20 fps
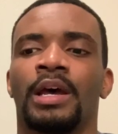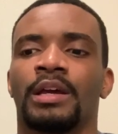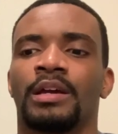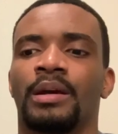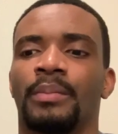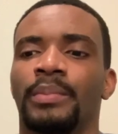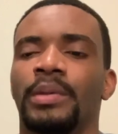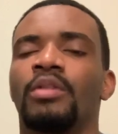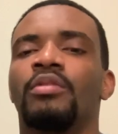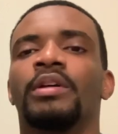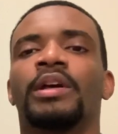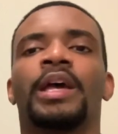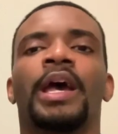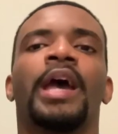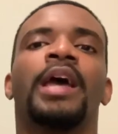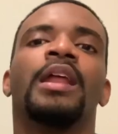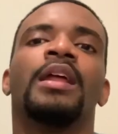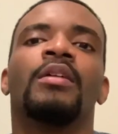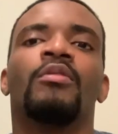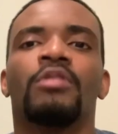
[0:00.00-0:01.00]

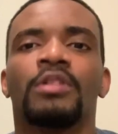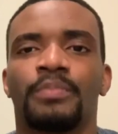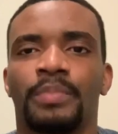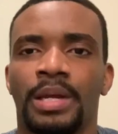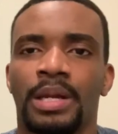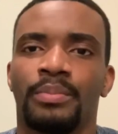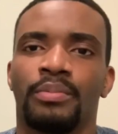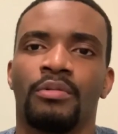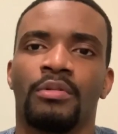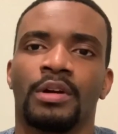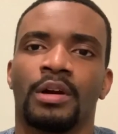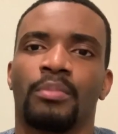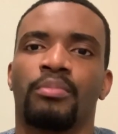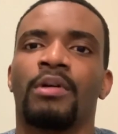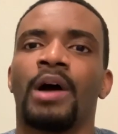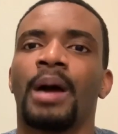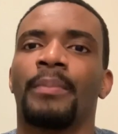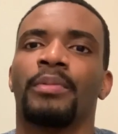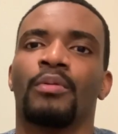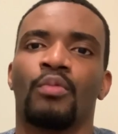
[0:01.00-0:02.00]
communicating with people in a
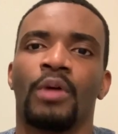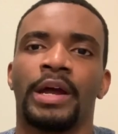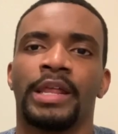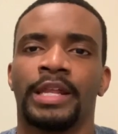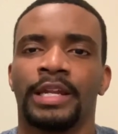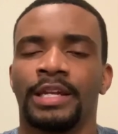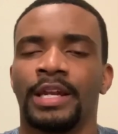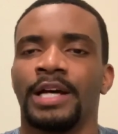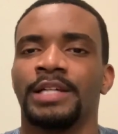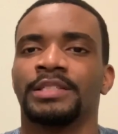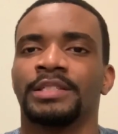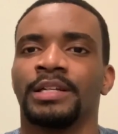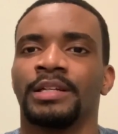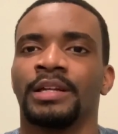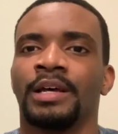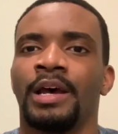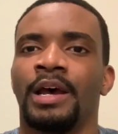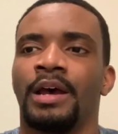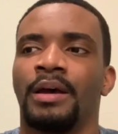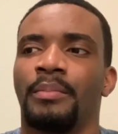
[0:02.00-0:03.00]
proper way that doesn't
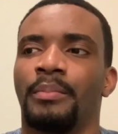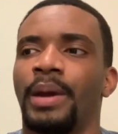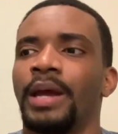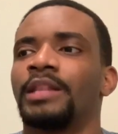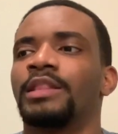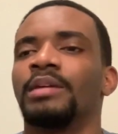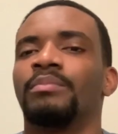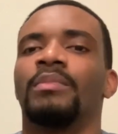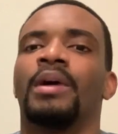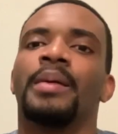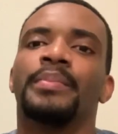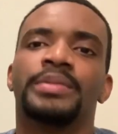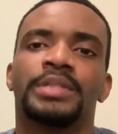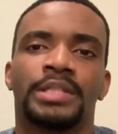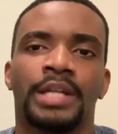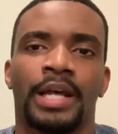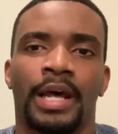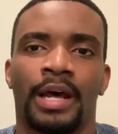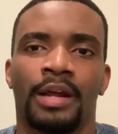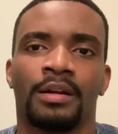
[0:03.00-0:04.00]
make them
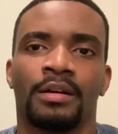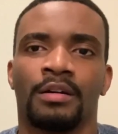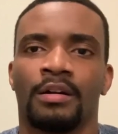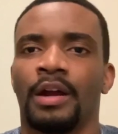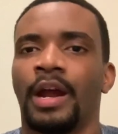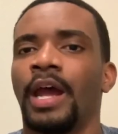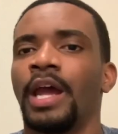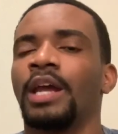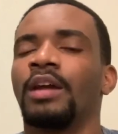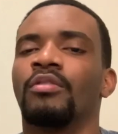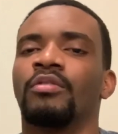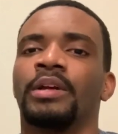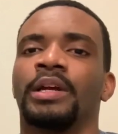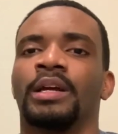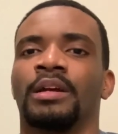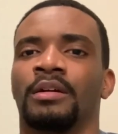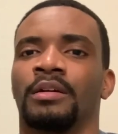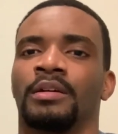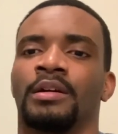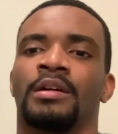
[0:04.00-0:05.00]
upset or angry
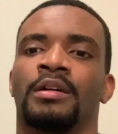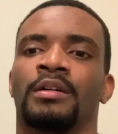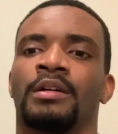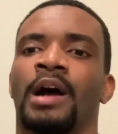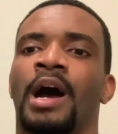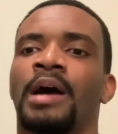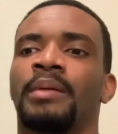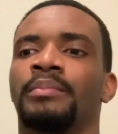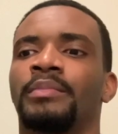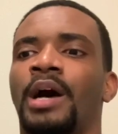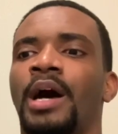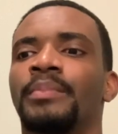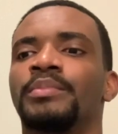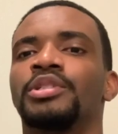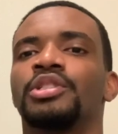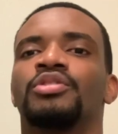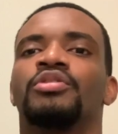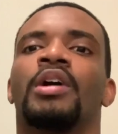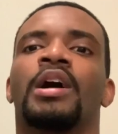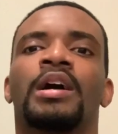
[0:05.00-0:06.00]
or, or I'm, I'm
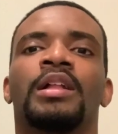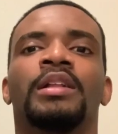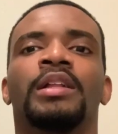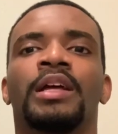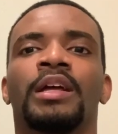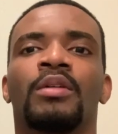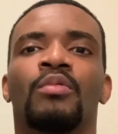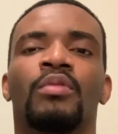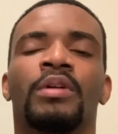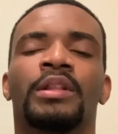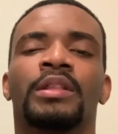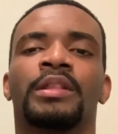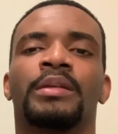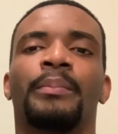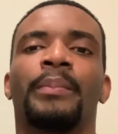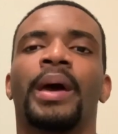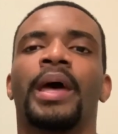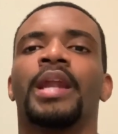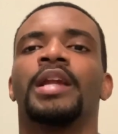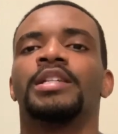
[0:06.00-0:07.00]
struggling with
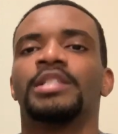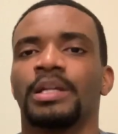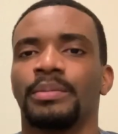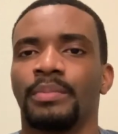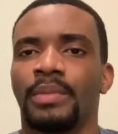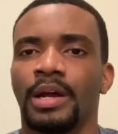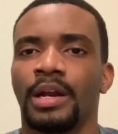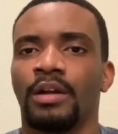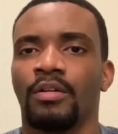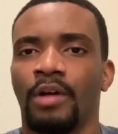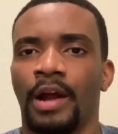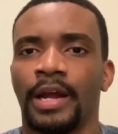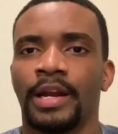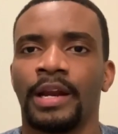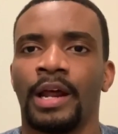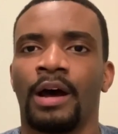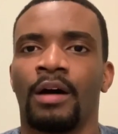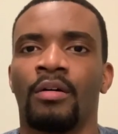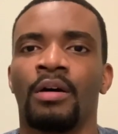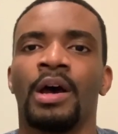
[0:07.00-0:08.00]
managing money right
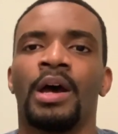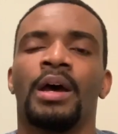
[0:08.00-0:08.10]
now.